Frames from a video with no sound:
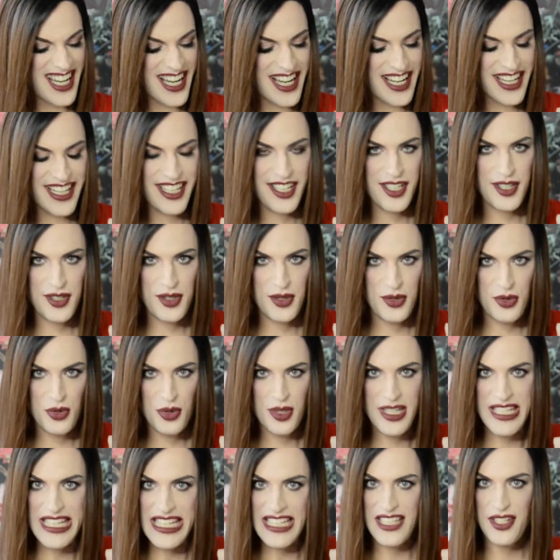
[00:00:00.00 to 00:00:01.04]
I do
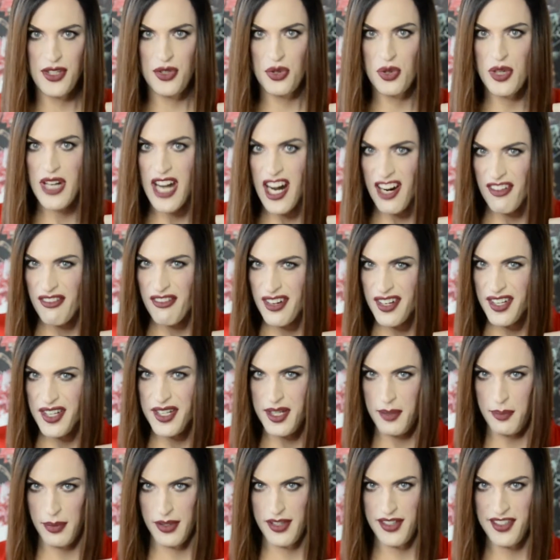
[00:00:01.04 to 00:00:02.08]
need to cover the
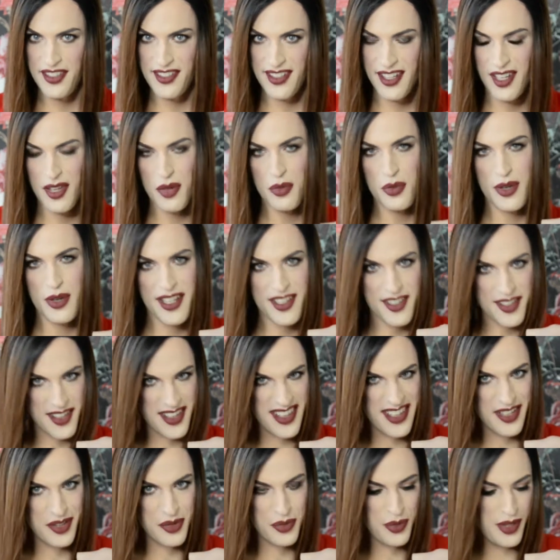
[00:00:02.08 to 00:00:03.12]
nipples, otherwise
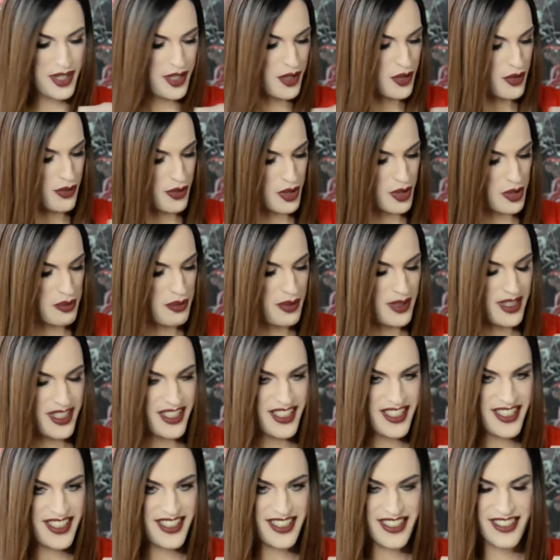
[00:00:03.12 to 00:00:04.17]
the video would
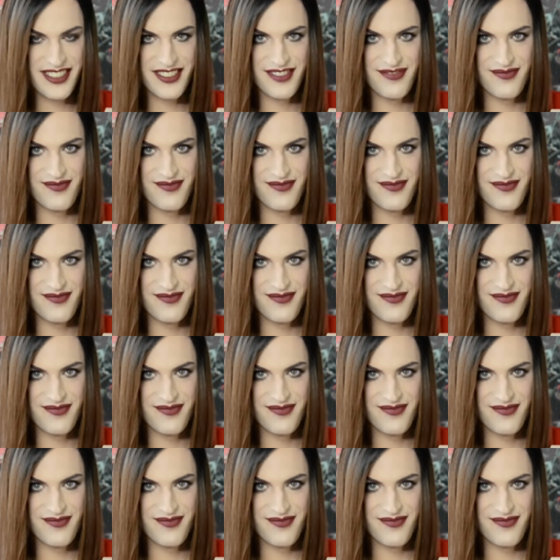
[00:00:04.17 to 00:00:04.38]
be